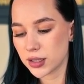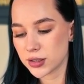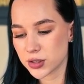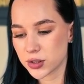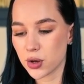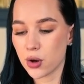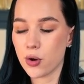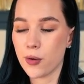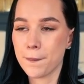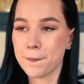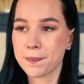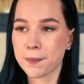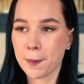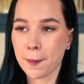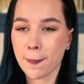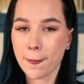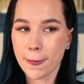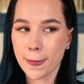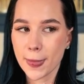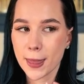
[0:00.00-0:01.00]
So
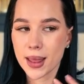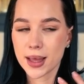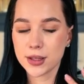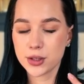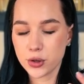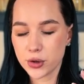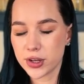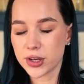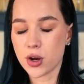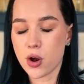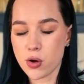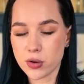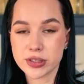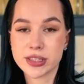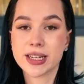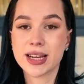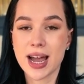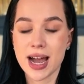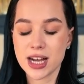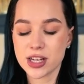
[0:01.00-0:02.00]
you can
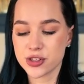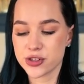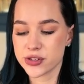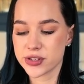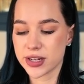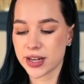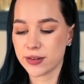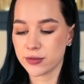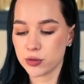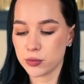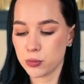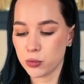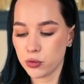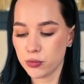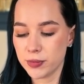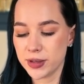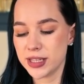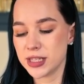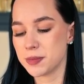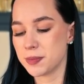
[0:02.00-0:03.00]
also catch this kind of the
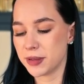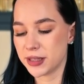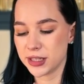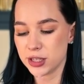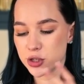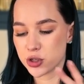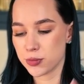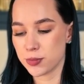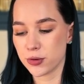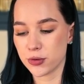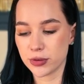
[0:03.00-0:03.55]
movement, but need to be